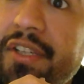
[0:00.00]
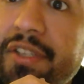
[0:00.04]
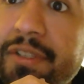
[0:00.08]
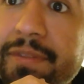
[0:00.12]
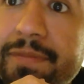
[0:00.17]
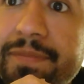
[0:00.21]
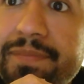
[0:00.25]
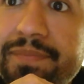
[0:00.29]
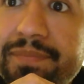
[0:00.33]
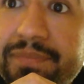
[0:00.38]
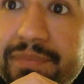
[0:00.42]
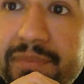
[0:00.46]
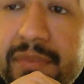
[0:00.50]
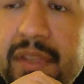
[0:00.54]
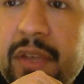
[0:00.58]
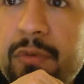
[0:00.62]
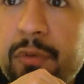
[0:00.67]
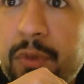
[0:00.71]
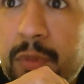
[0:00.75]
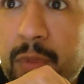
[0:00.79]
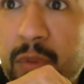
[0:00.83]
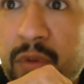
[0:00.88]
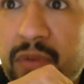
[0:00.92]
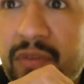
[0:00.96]
to do?
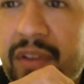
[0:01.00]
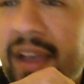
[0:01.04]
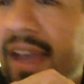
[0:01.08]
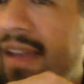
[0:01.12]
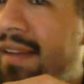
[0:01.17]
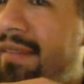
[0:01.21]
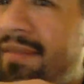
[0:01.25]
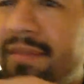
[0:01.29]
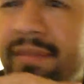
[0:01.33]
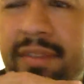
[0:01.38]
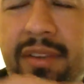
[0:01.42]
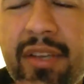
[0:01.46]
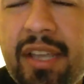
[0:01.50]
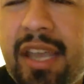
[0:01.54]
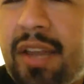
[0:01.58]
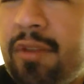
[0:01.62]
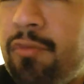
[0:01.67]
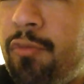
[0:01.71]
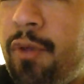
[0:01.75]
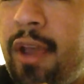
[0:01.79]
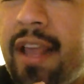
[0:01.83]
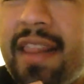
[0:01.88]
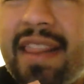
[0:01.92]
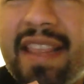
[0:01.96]
We move on.
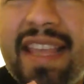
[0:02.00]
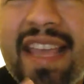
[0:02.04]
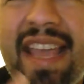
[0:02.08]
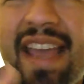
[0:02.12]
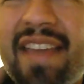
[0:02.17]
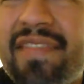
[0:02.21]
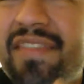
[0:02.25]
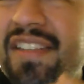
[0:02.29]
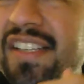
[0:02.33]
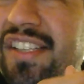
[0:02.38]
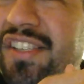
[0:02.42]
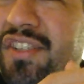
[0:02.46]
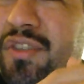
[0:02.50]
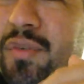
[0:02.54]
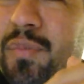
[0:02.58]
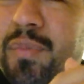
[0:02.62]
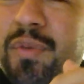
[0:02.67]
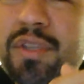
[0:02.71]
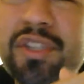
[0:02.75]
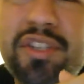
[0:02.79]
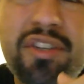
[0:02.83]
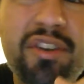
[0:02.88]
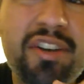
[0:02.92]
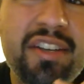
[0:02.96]
Again, why do they have these
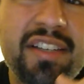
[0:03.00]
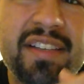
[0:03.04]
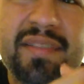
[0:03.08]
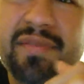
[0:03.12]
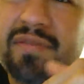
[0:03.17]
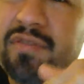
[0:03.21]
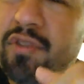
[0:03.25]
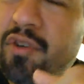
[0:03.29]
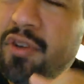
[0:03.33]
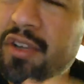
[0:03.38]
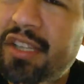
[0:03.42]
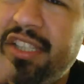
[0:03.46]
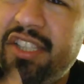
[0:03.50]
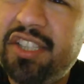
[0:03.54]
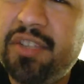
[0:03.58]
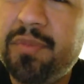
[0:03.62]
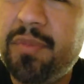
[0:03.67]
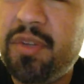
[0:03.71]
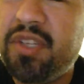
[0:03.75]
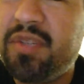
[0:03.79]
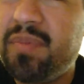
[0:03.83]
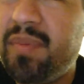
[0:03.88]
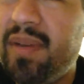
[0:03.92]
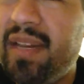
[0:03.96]
superstars and Focus so
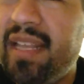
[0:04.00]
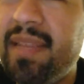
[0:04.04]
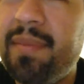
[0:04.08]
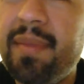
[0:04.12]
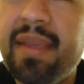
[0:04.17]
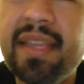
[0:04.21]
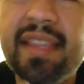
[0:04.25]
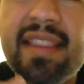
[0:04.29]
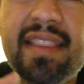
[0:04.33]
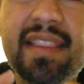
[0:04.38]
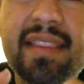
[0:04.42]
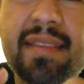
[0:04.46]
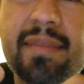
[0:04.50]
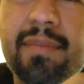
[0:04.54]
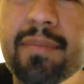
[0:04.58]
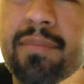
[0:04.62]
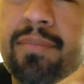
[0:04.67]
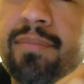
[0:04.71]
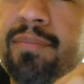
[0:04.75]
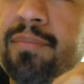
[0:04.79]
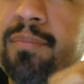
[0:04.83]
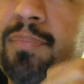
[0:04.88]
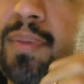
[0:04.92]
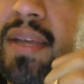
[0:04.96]
much money? They made a
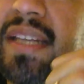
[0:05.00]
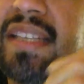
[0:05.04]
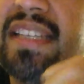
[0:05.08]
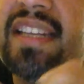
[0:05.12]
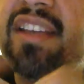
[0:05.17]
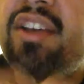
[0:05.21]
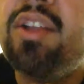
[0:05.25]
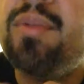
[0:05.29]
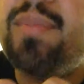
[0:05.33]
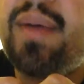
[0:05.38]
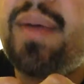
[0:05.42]
big deal